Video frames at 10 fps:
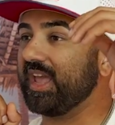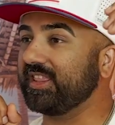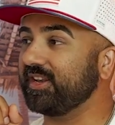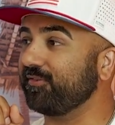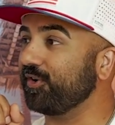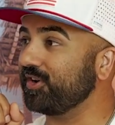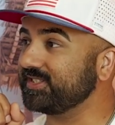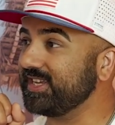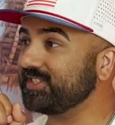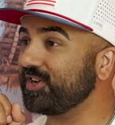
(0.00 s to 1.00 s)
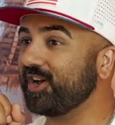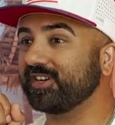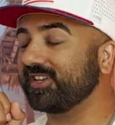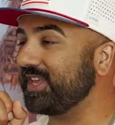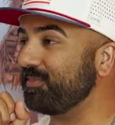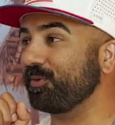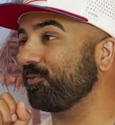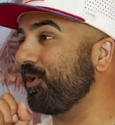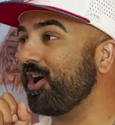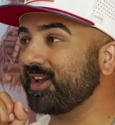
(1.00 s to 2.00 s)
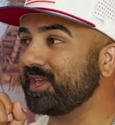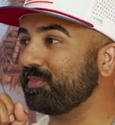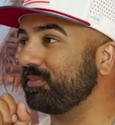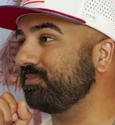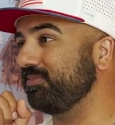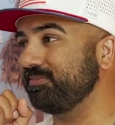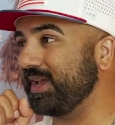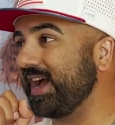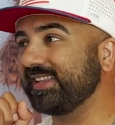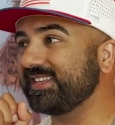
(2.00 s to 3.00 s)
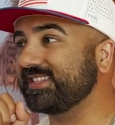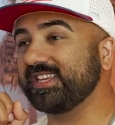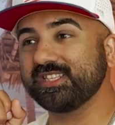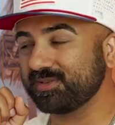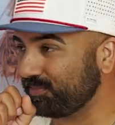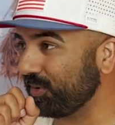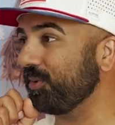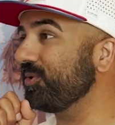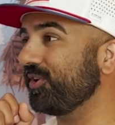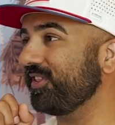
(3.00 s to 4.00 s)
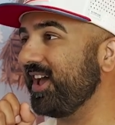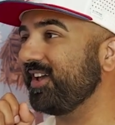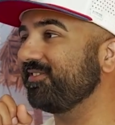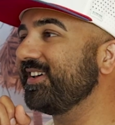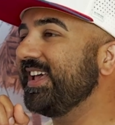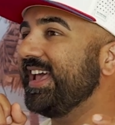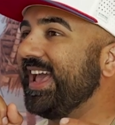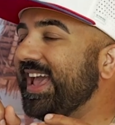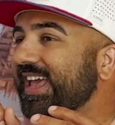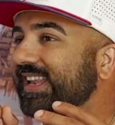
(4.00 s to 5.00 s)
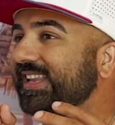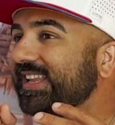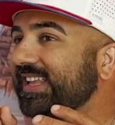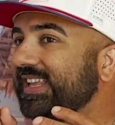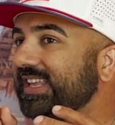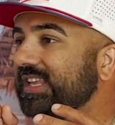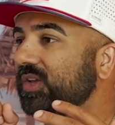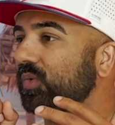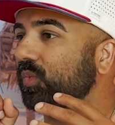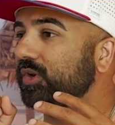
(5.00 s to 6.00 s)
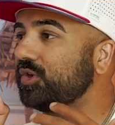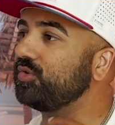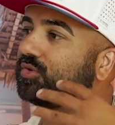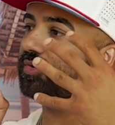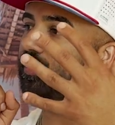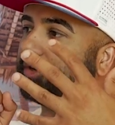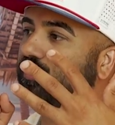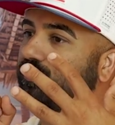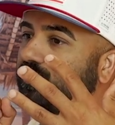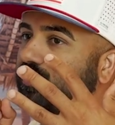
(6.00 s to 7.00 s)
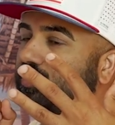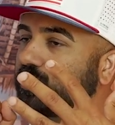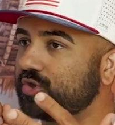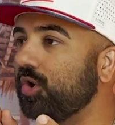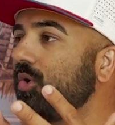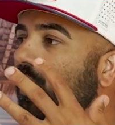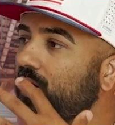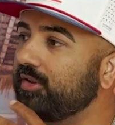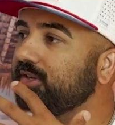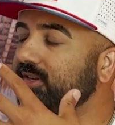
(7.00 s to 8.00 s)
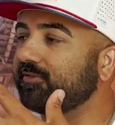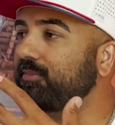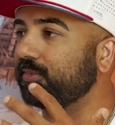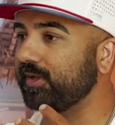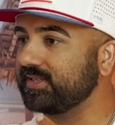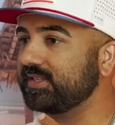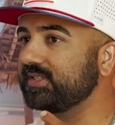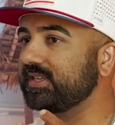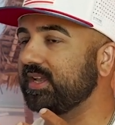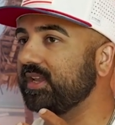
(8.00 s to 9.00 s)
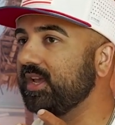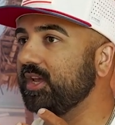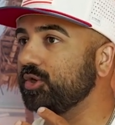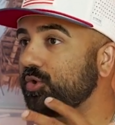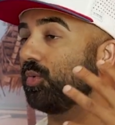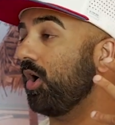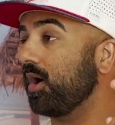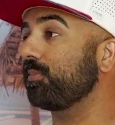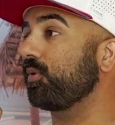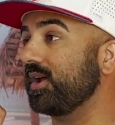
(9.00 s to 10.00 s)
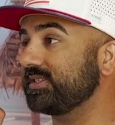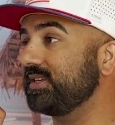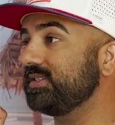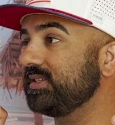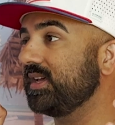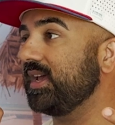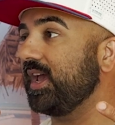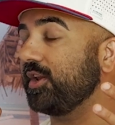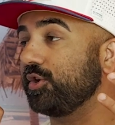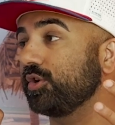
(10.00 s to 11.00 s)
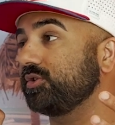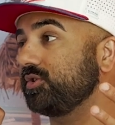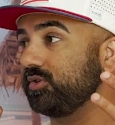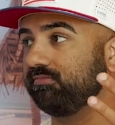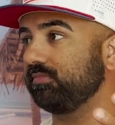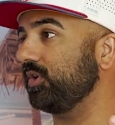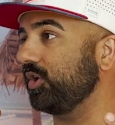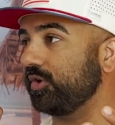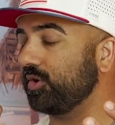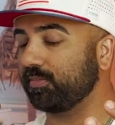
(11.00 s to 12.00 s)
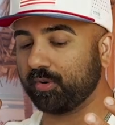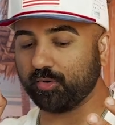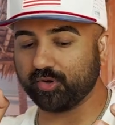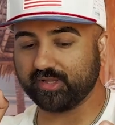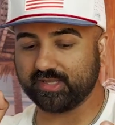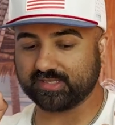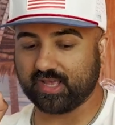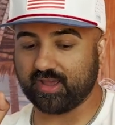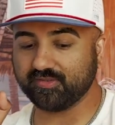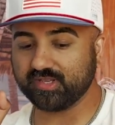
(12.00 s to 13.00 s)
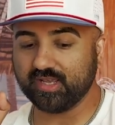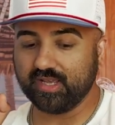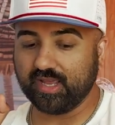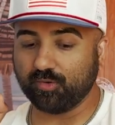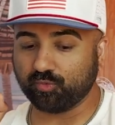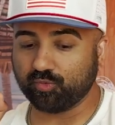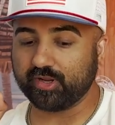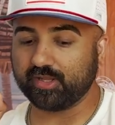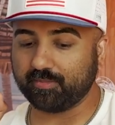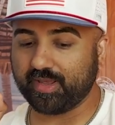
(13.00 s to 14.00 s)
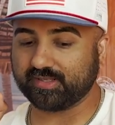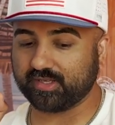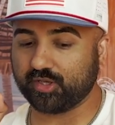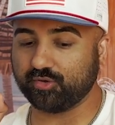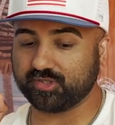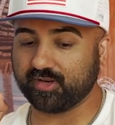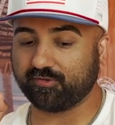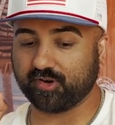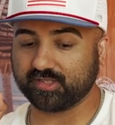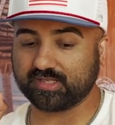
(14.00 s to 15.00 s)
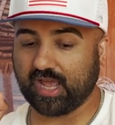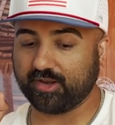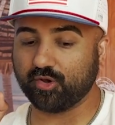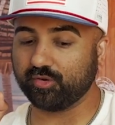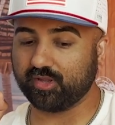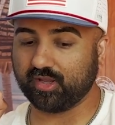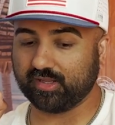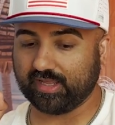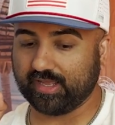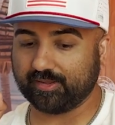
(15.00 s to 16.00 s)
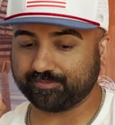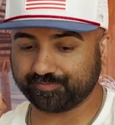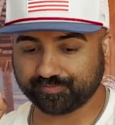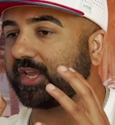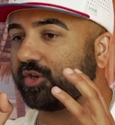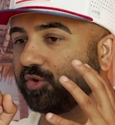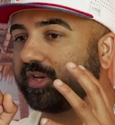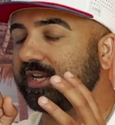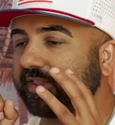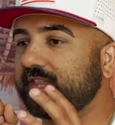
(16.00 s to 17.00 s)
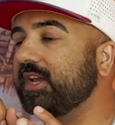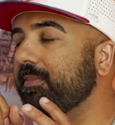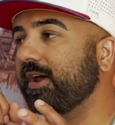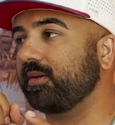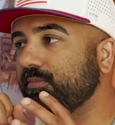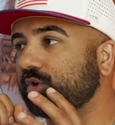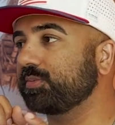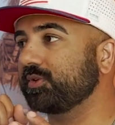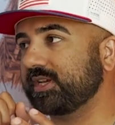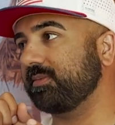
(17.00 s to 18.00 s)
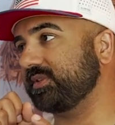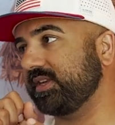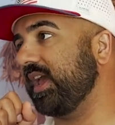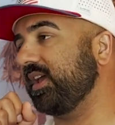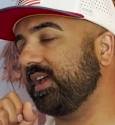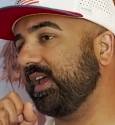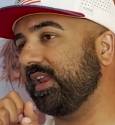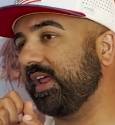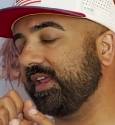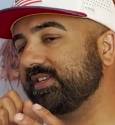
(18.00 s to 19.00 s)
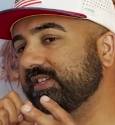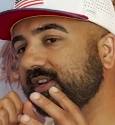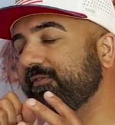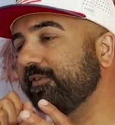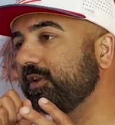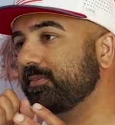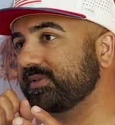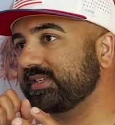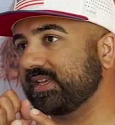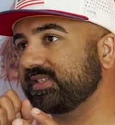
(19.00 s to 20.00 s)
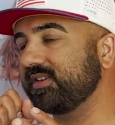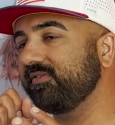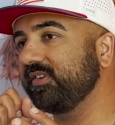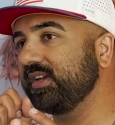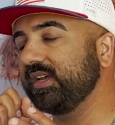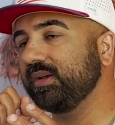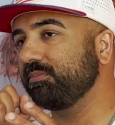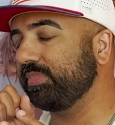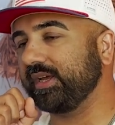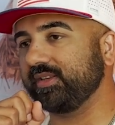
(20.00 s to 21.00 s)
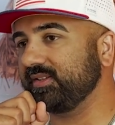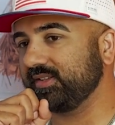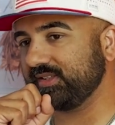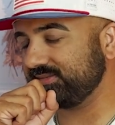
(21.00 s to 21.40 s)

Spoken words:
And then if you're on TikTok, keep it raw, keep it behind the scenes, promote your live. And when you show all the different places that you are present, and you're promoting these lives, it really makes a huge difference. I know that like you need to think about it multiple times a day, and it's going to feel obsessive, but